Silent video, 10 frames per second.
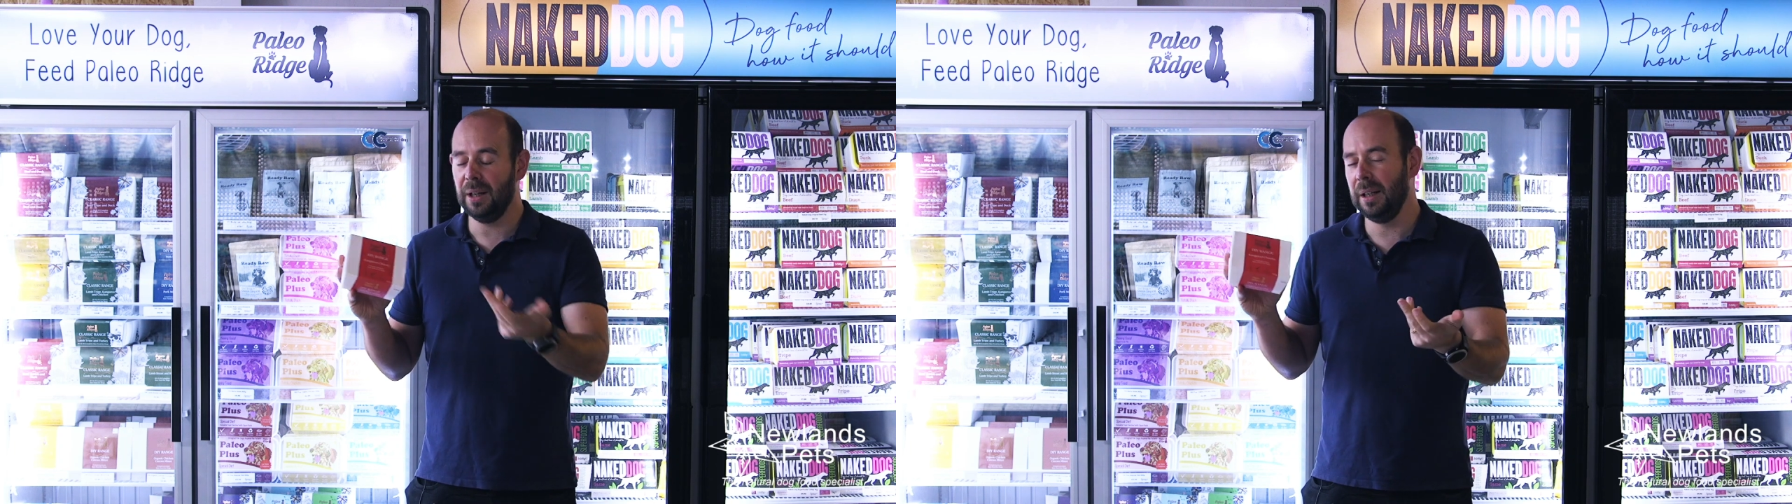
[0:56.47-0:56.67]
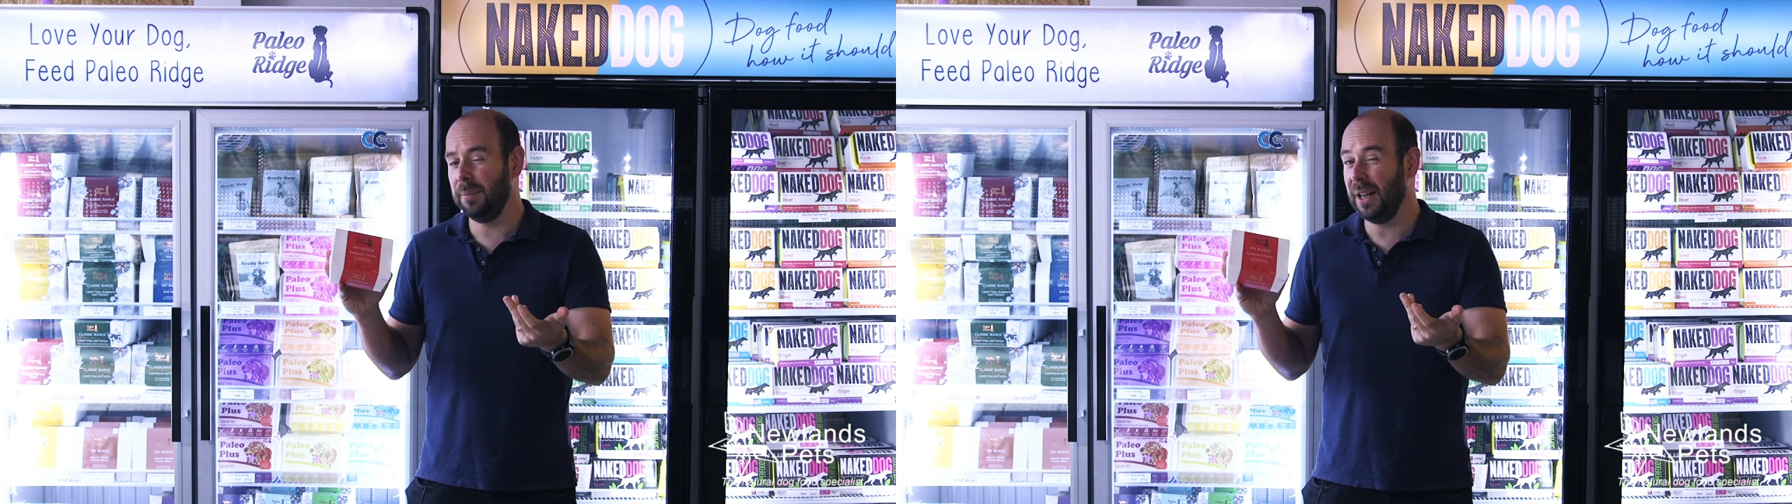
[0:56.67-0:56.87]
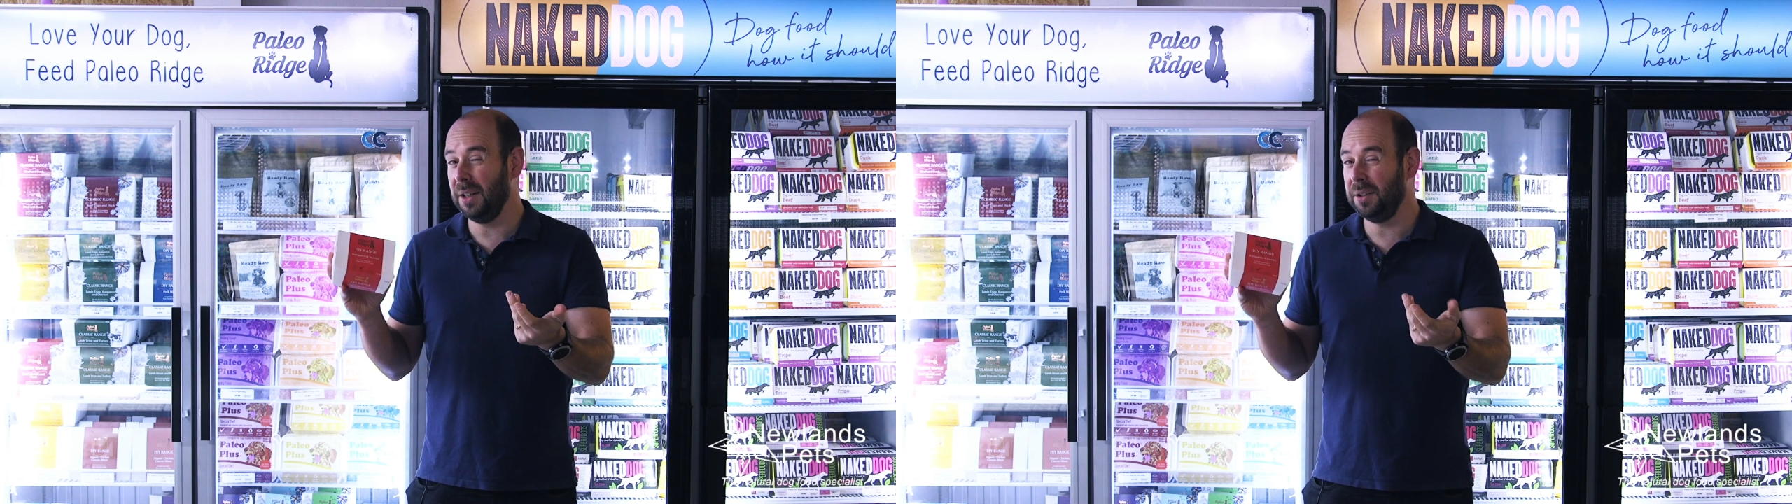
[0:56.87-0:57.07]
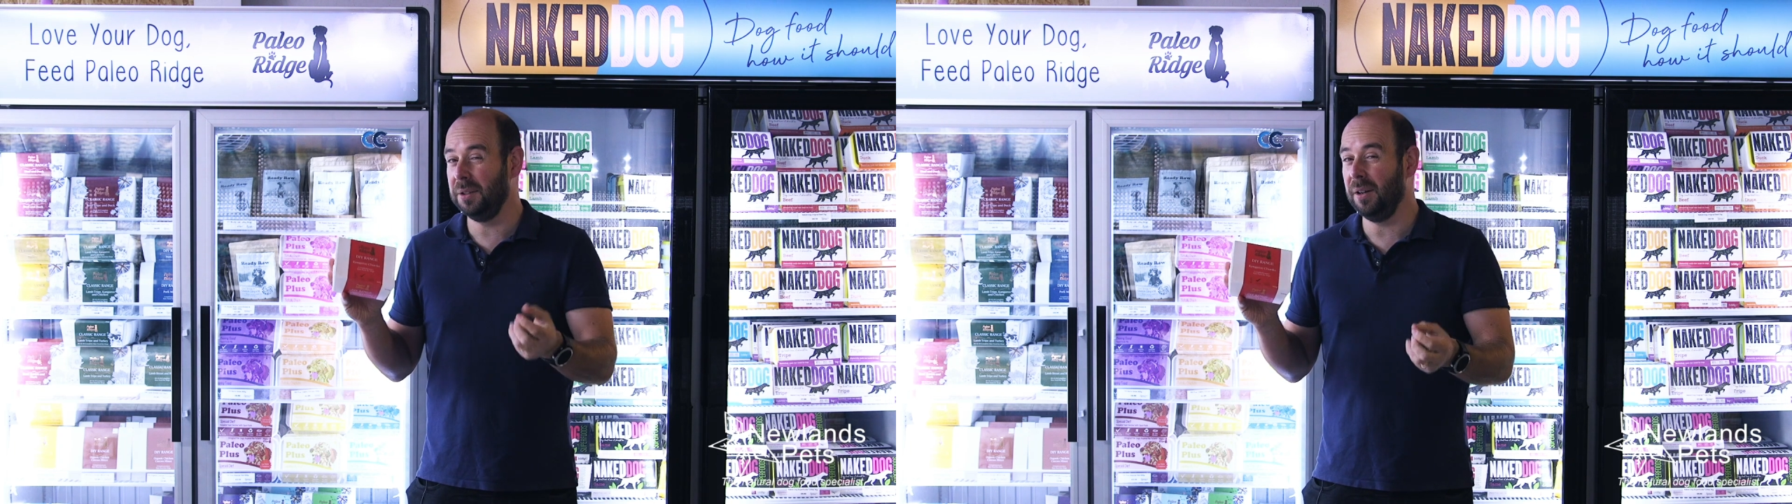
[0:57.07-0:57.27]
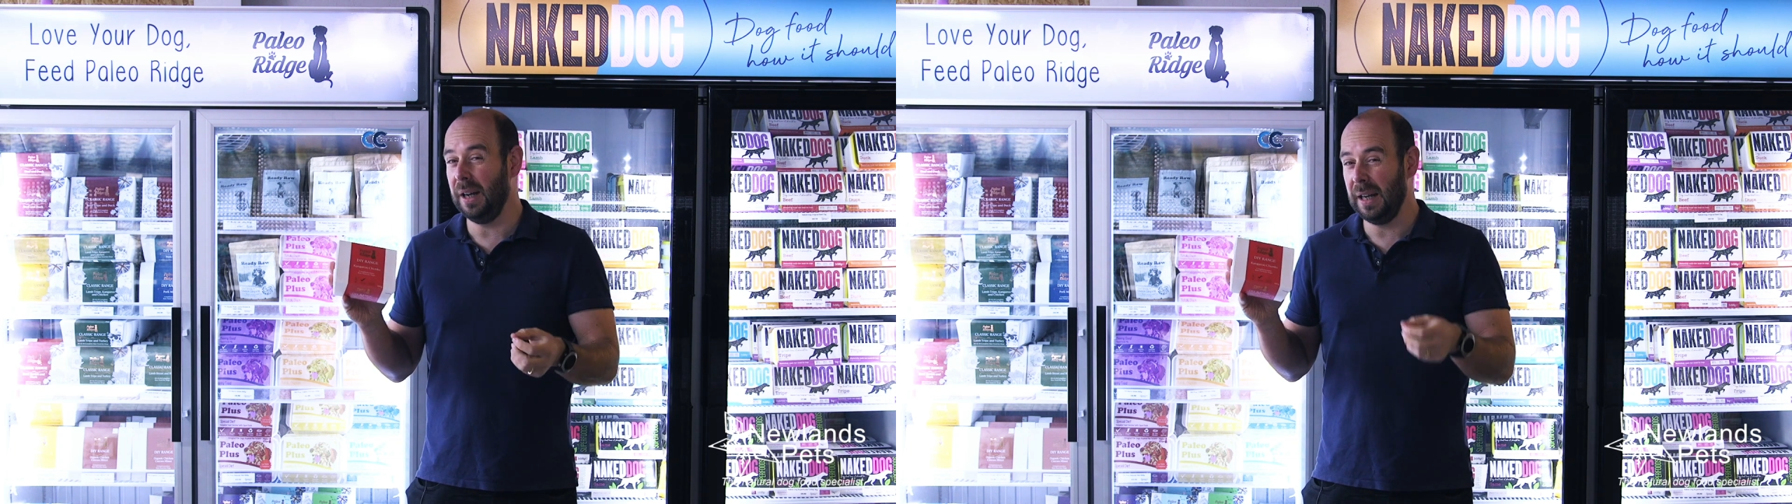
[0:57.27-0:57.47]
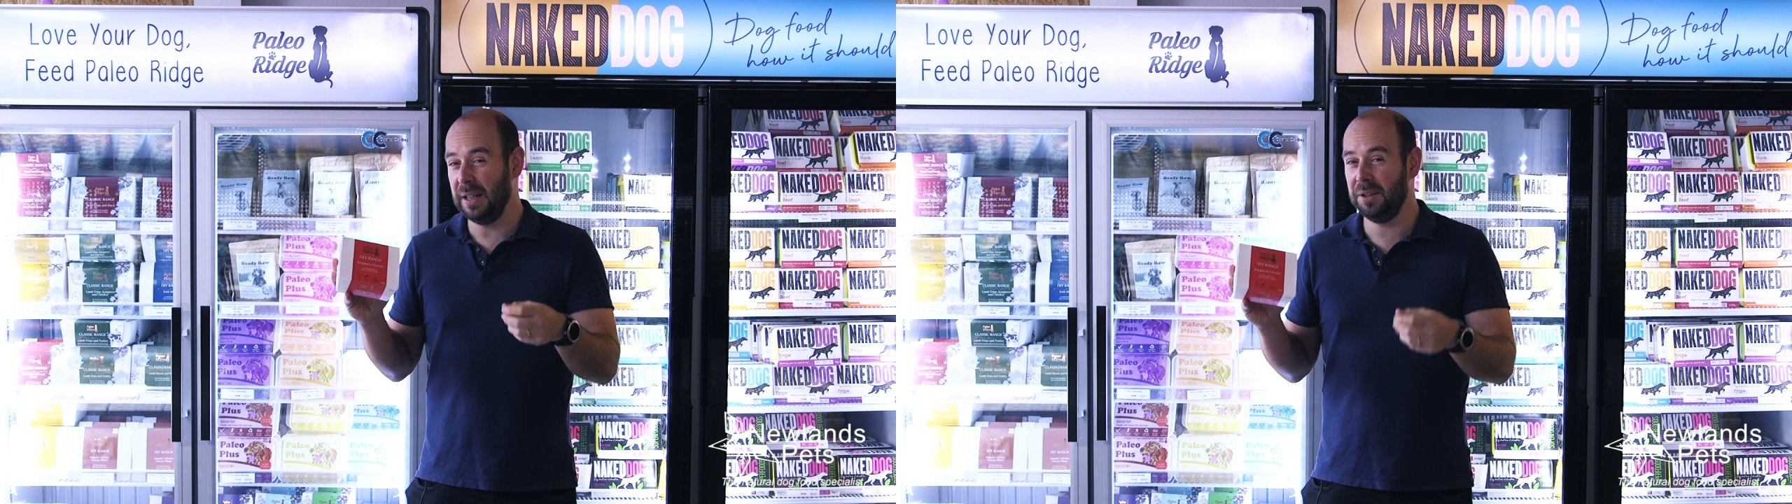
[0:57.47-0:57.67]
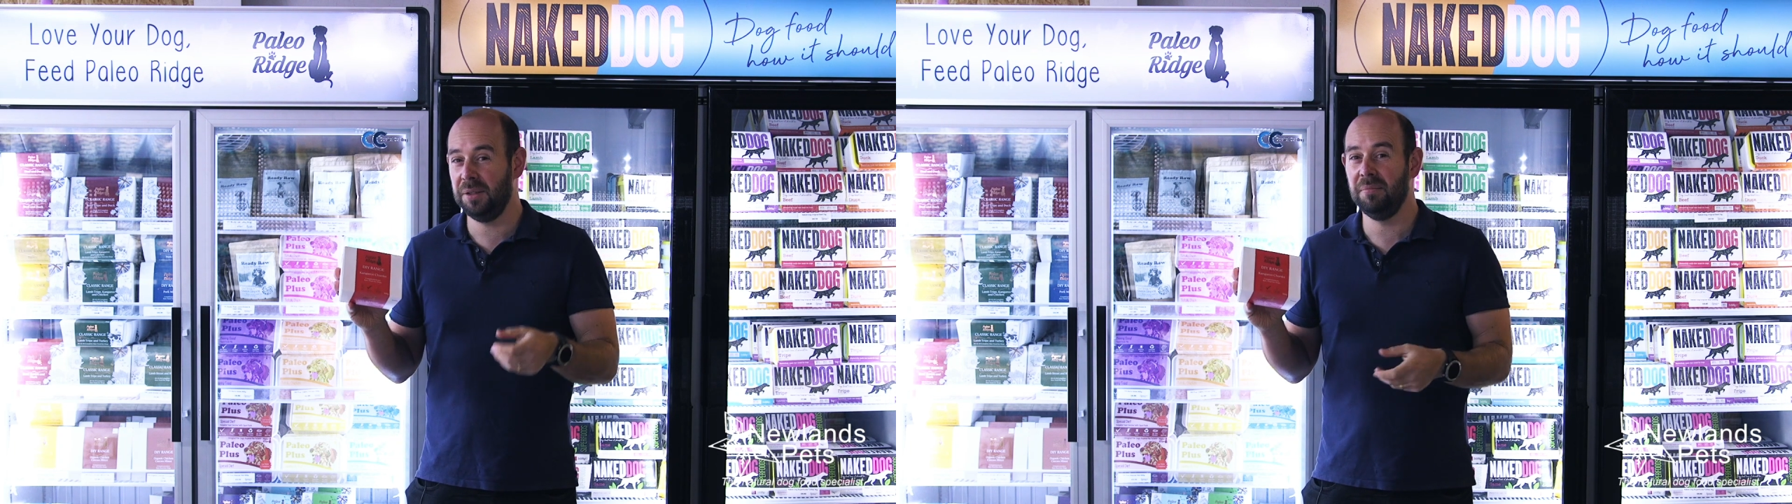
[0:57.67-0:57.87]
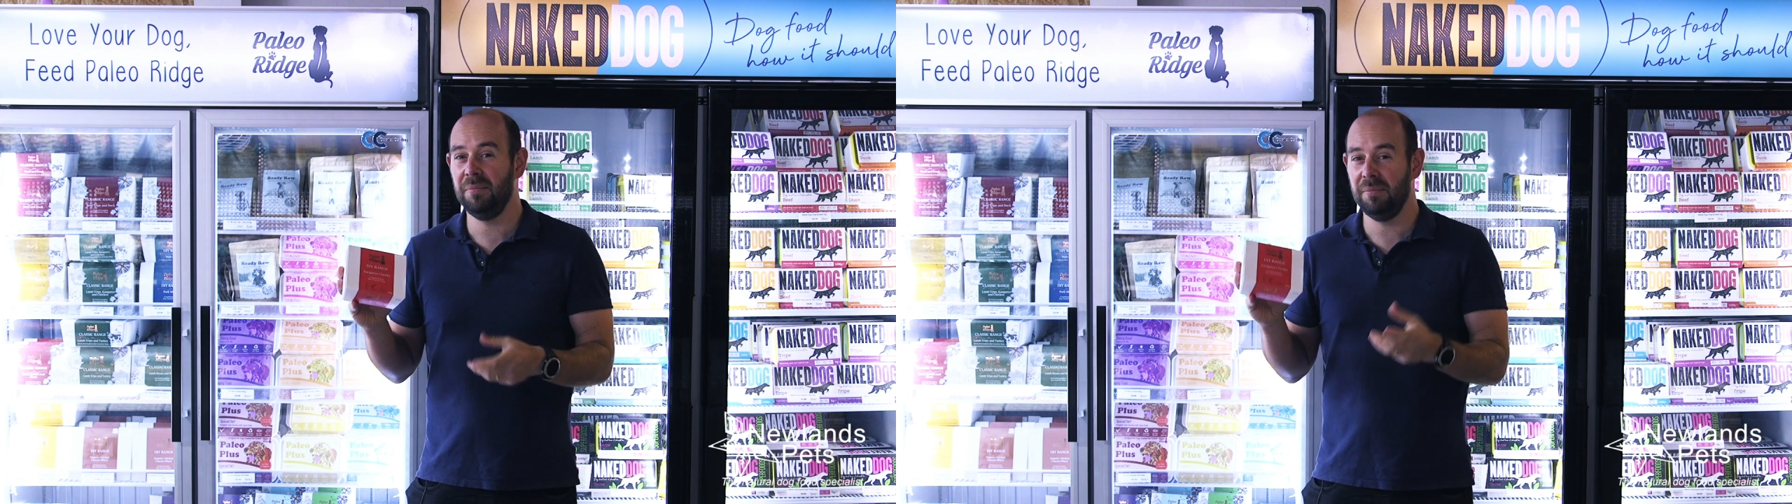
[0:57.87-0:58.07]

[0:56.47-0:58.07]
elimination diet, it's,